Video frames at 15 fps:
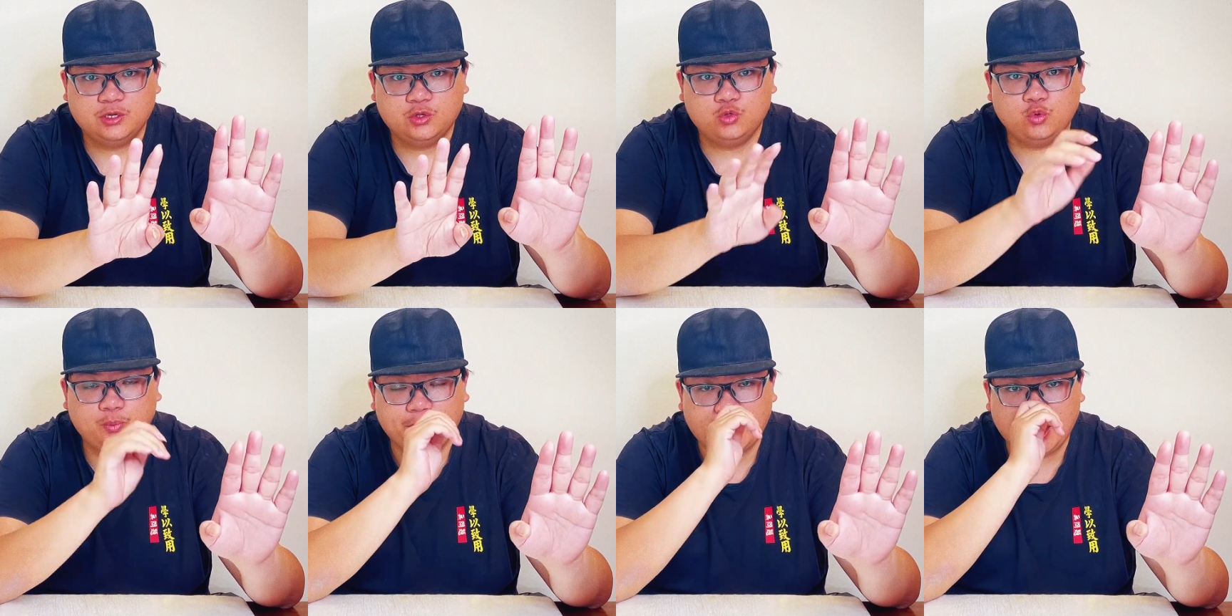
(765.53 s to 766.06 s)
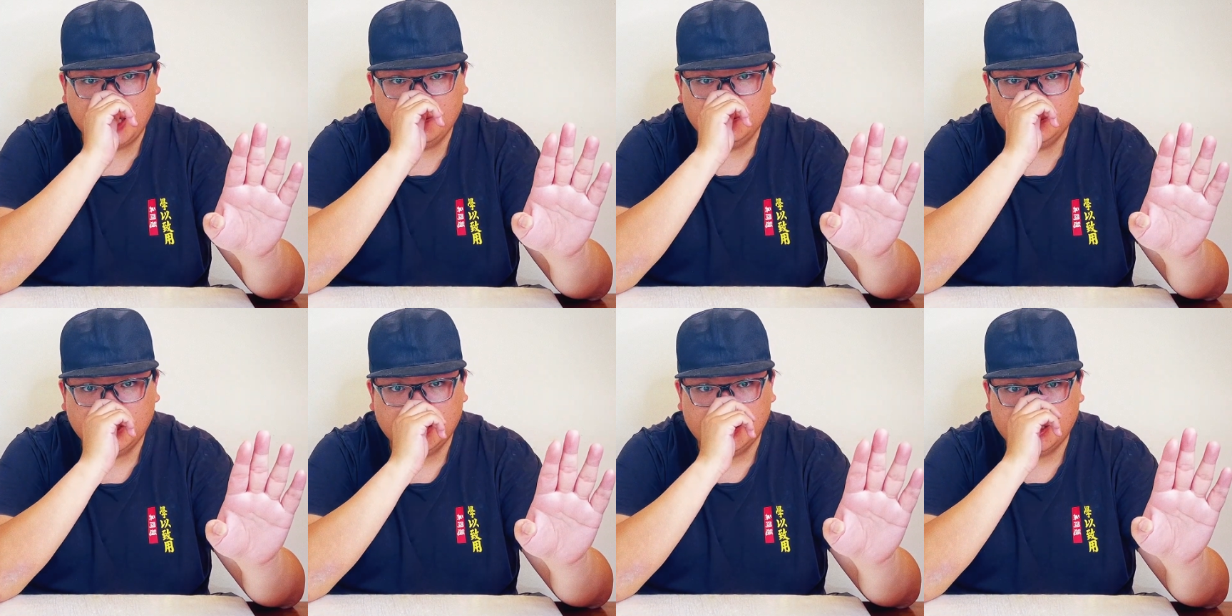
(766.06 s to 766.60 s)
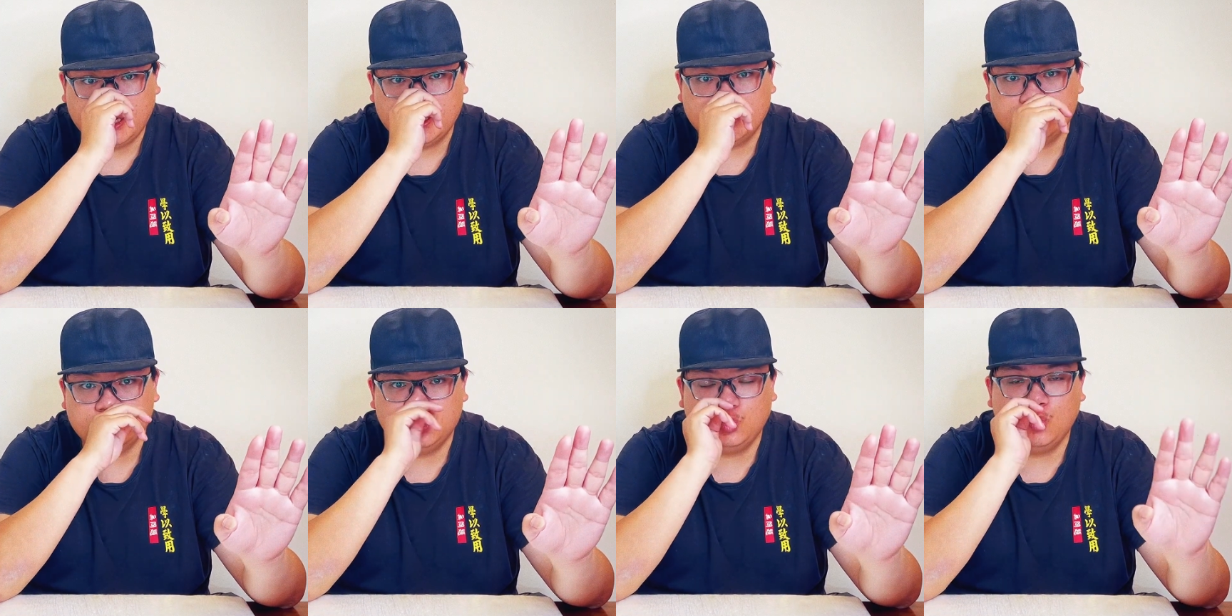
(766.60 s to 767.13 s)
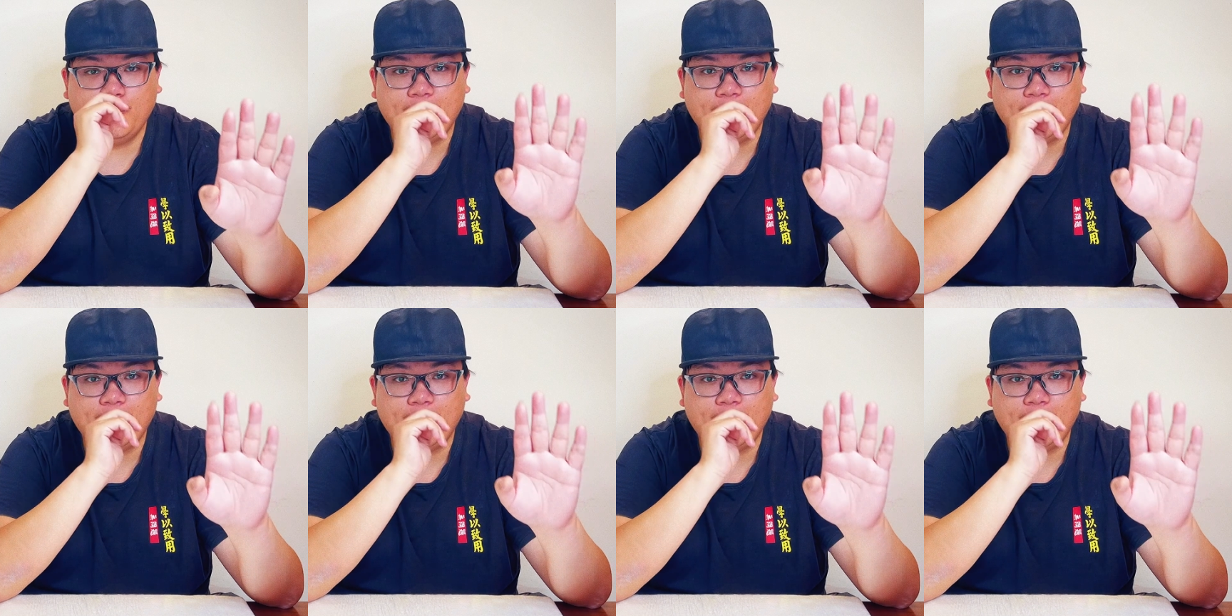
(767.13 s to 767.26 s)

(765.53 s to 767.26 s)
you become like 2